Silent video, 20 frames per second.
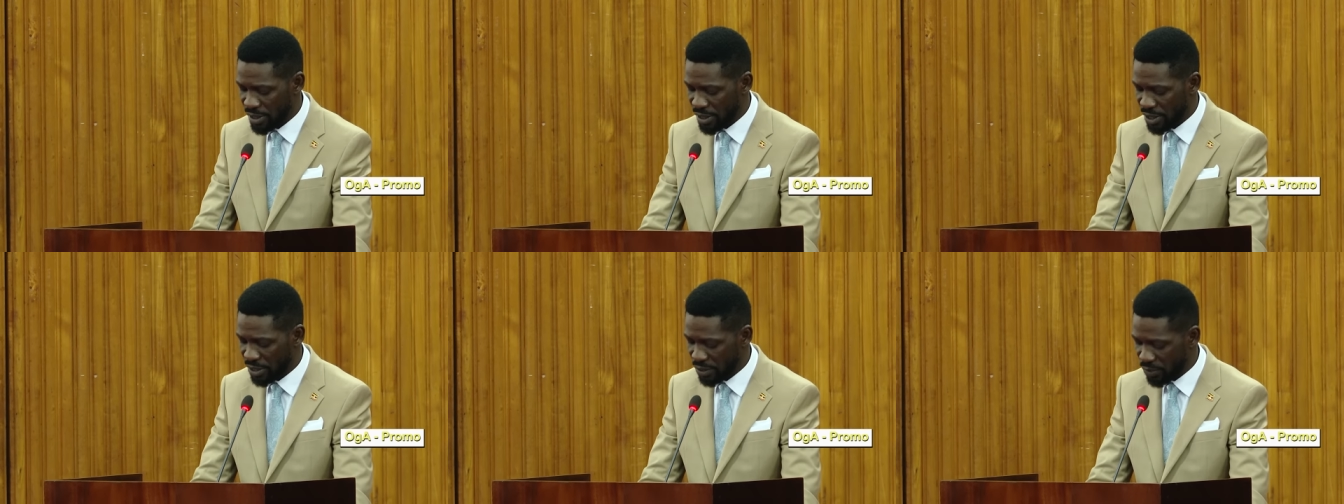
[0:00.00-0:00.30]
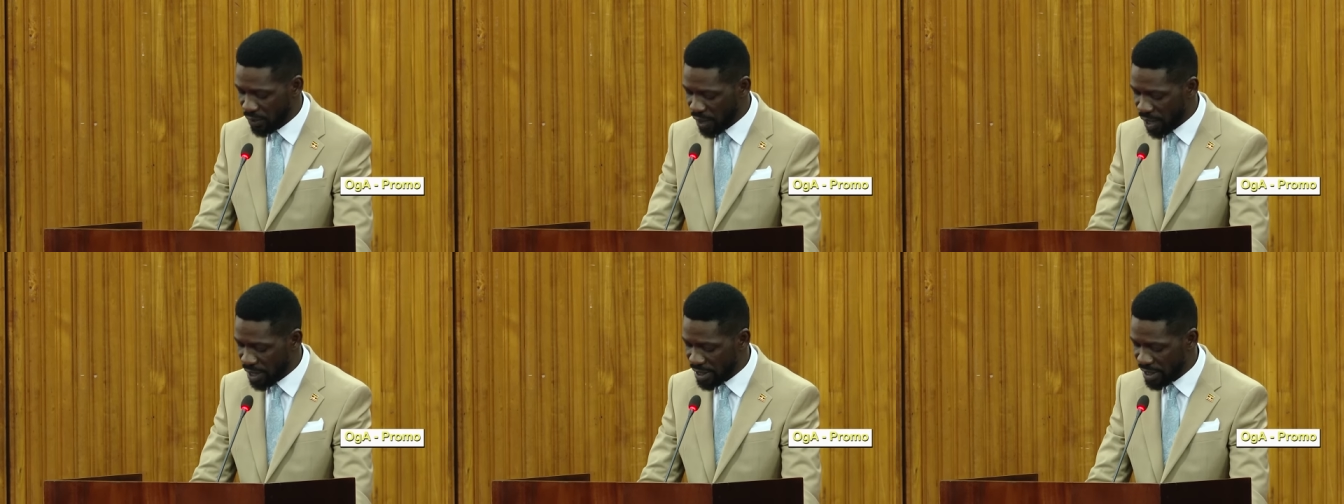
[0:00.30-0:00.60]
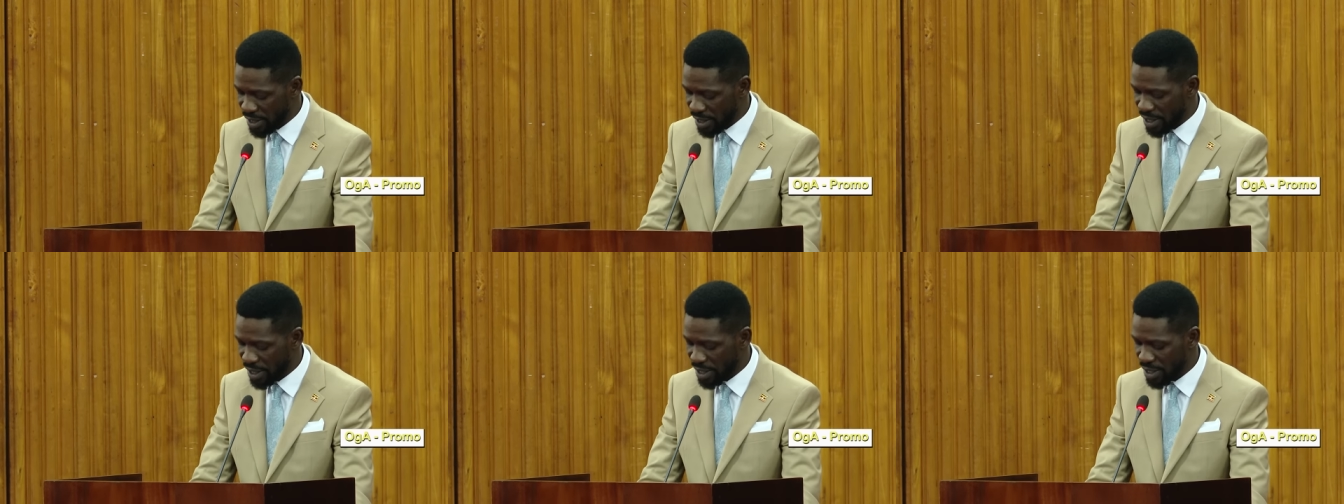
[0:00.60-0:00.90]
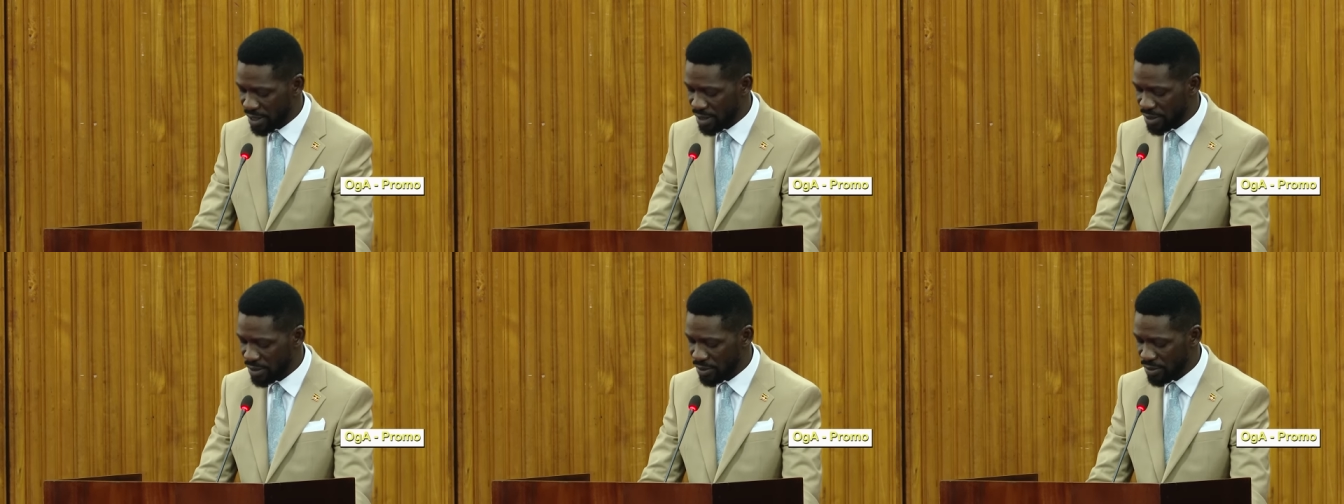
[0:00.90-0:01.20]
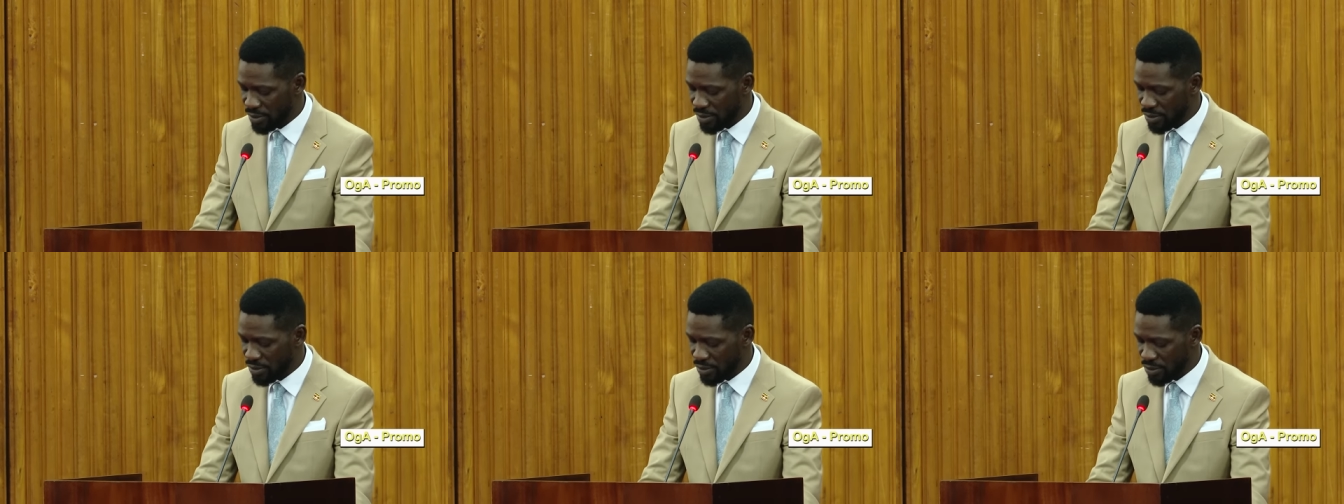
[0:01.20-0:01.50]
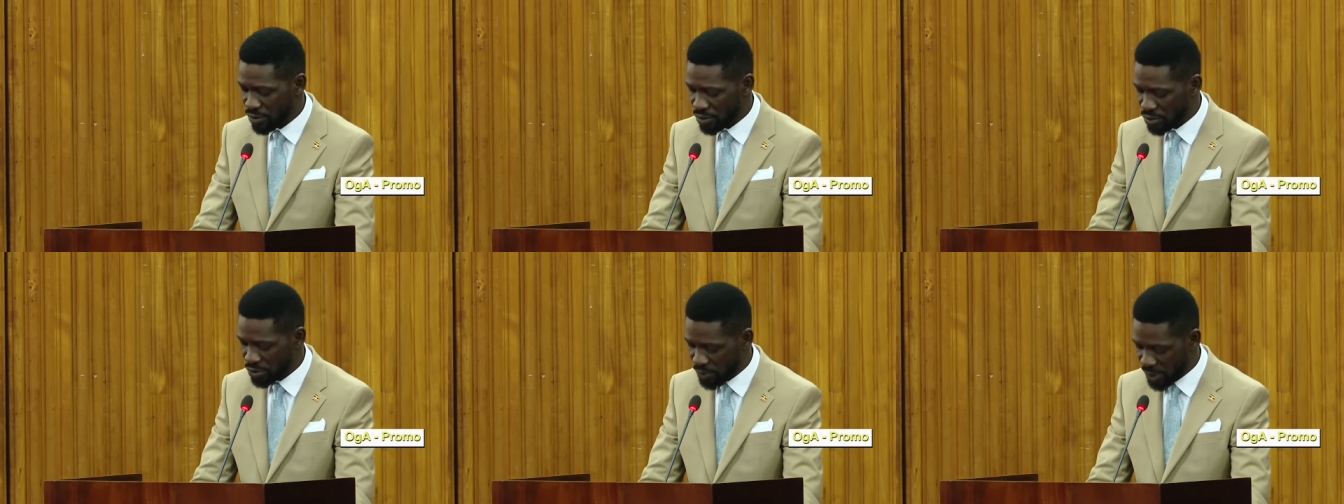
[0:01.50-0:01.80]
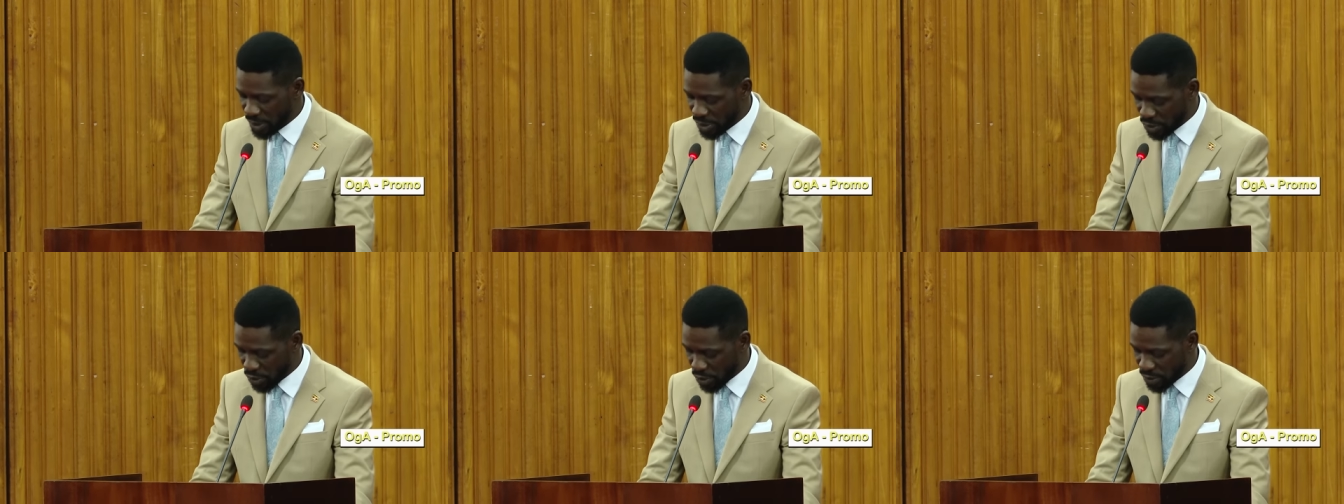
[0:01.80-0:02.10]
a Uganda whose
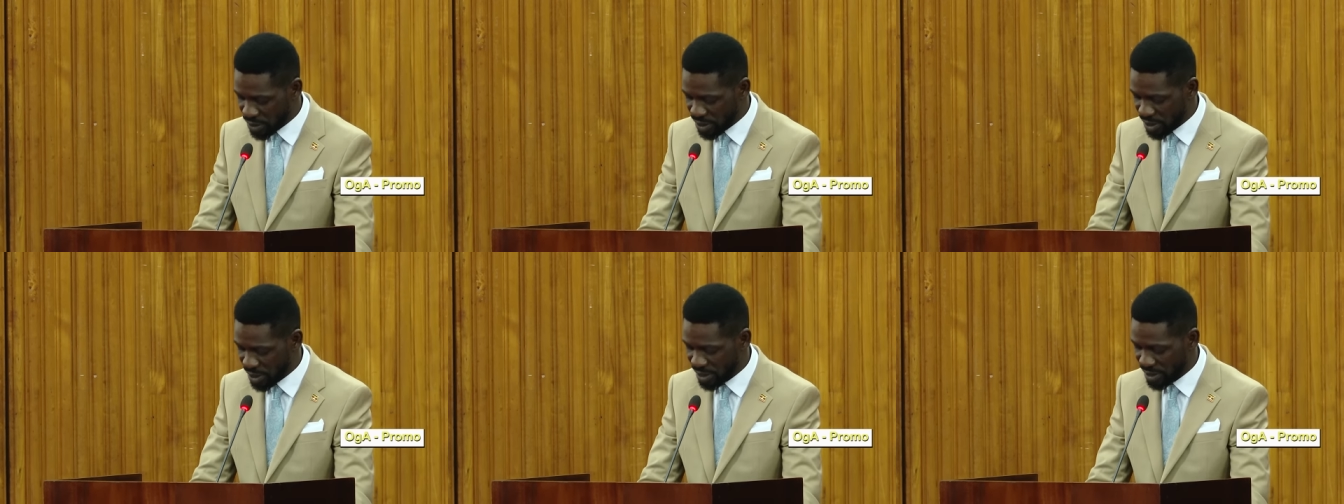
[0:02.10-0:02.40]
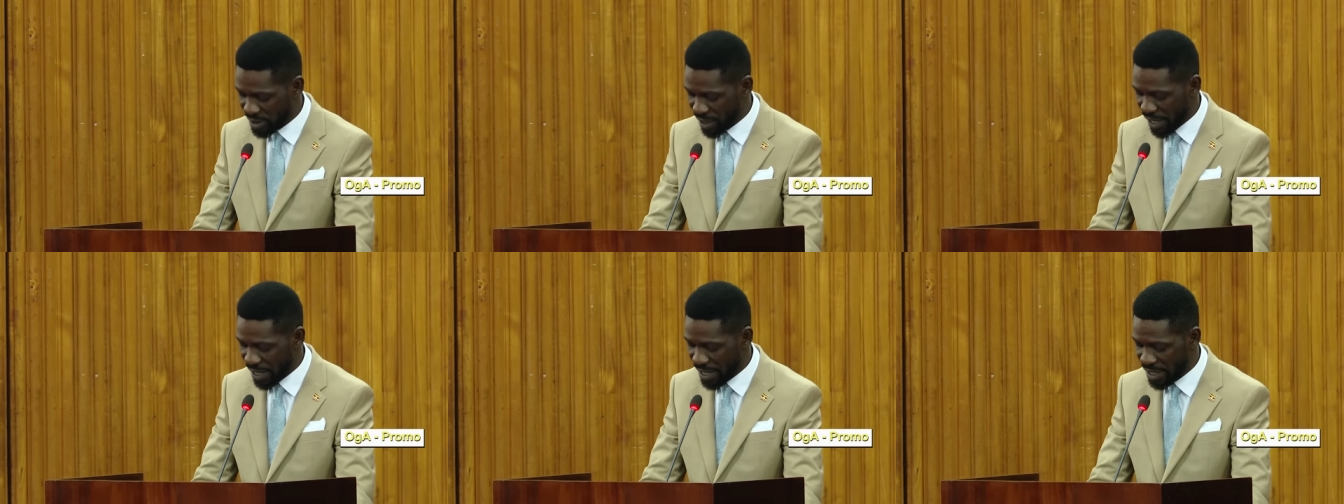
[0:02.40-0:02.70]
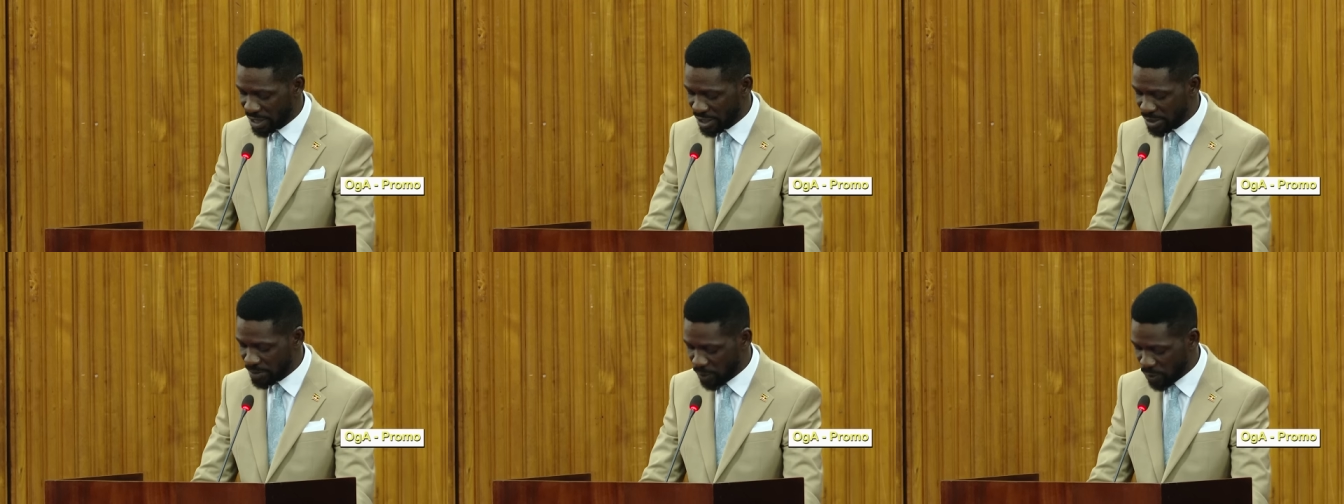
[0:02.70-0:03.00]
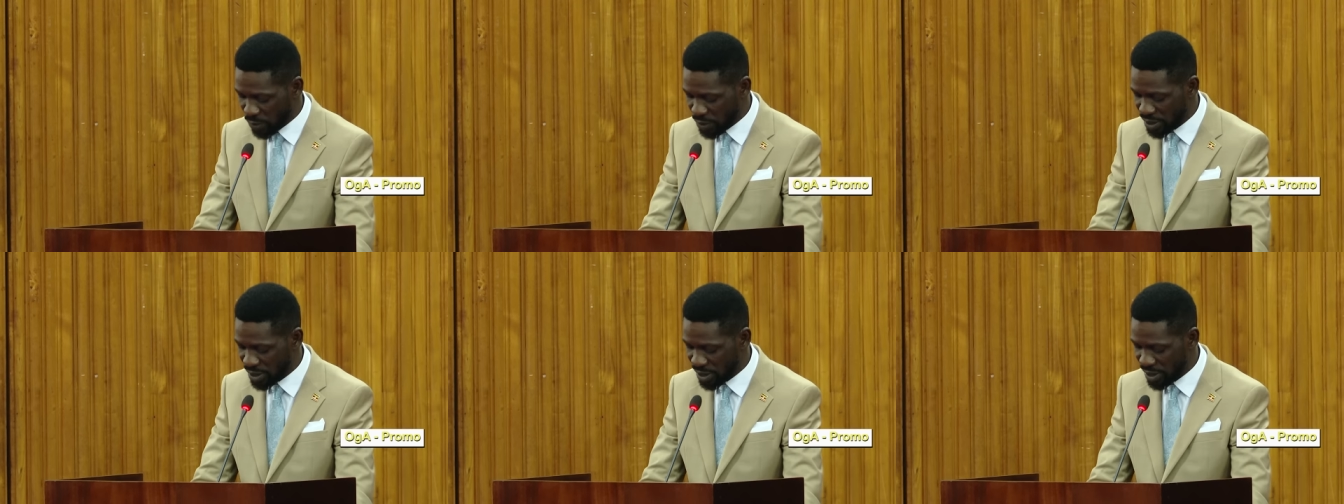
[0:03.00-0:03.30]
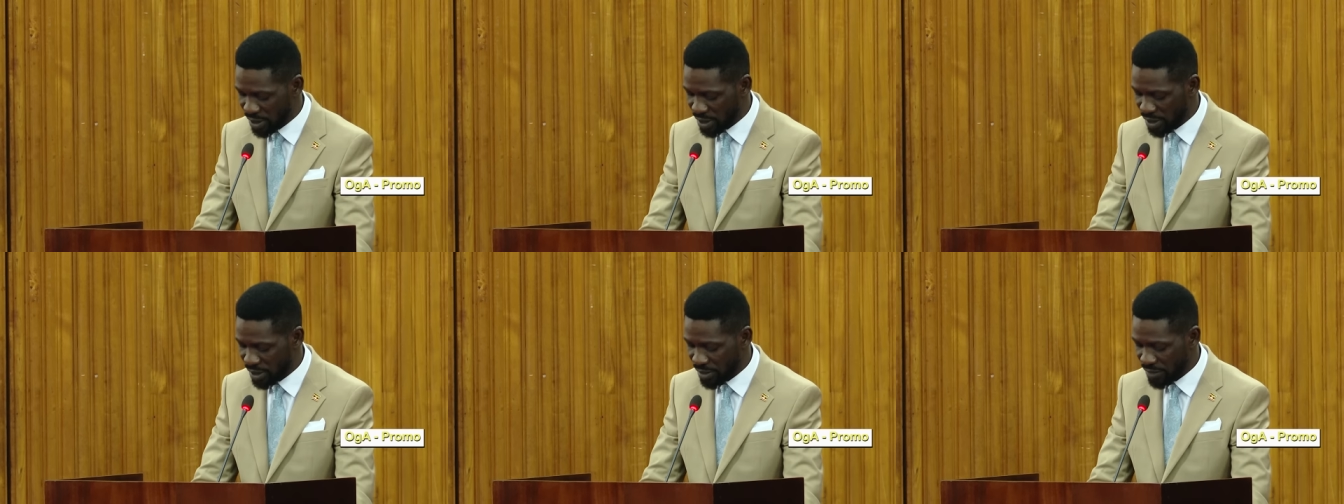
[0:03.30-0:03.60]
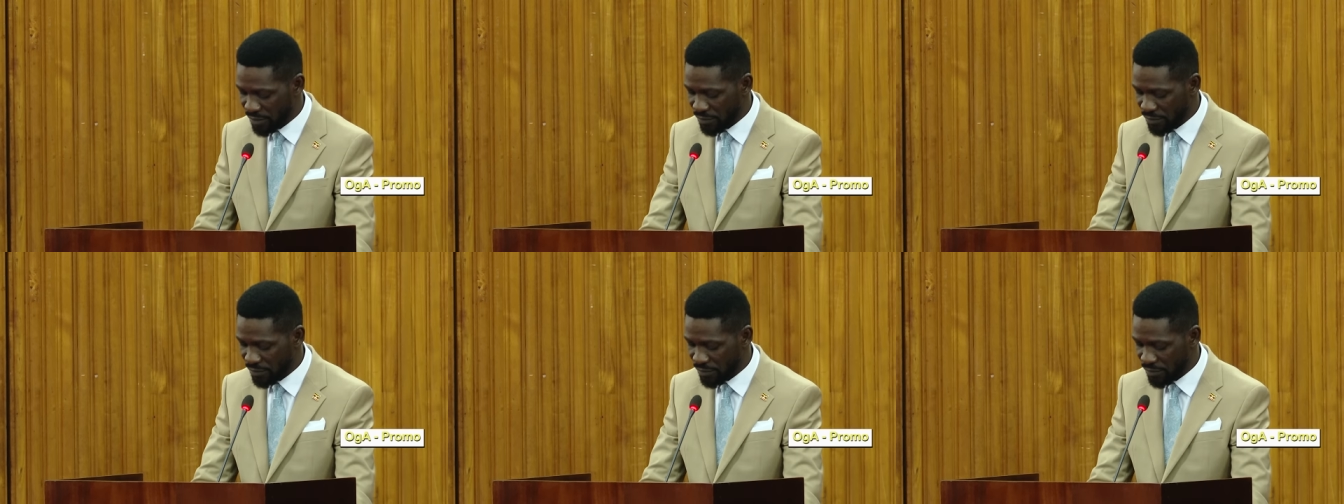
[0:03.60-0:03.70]
resources are exploited